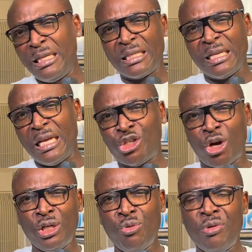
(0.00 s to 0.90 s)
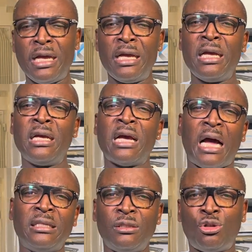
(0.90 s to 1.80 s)
it in a shoddy way
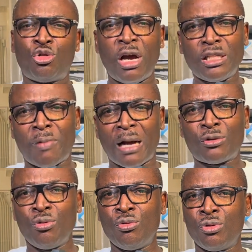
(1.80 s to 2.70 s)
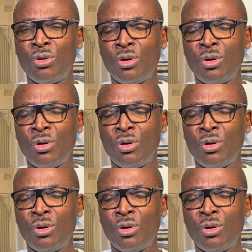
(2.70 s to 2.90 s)
and throw it back to,